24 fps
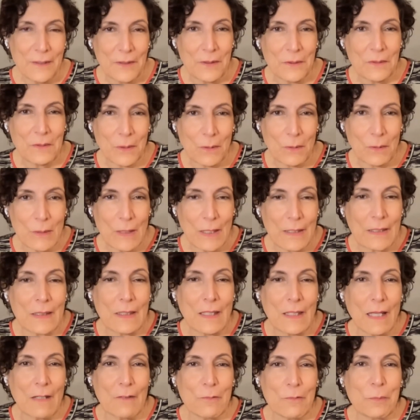you know, like a
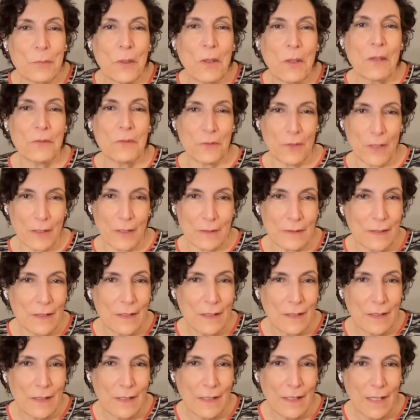life project.
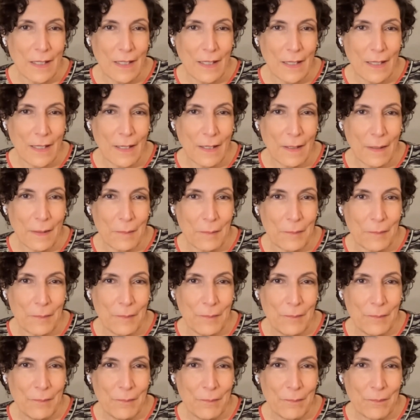Yeah. Um,
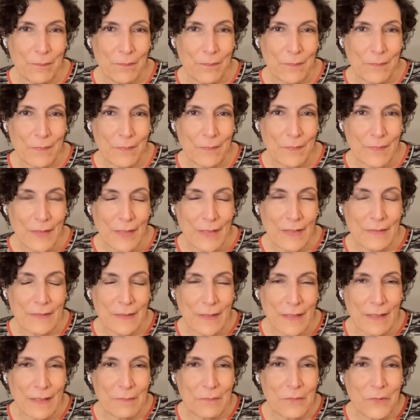and
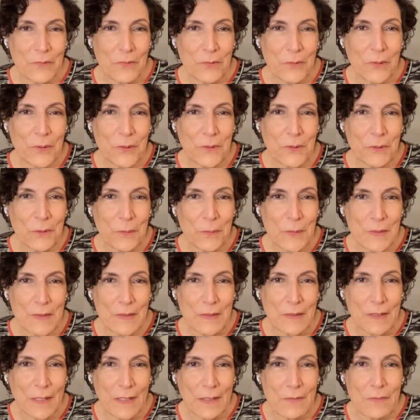I'm sure you know as
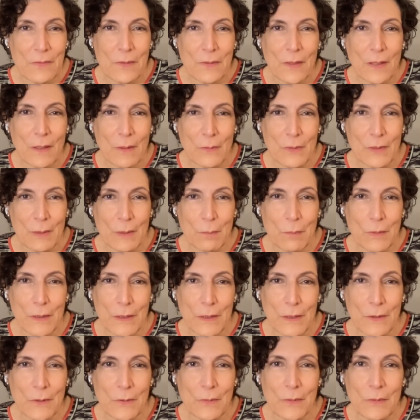a dancer how deeply
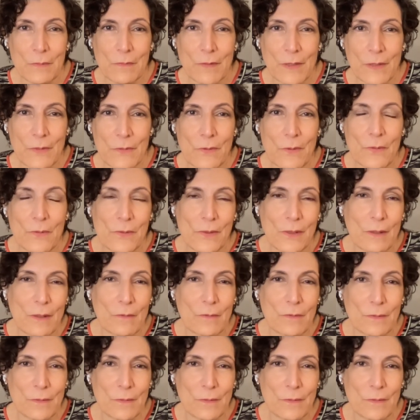you invest yourself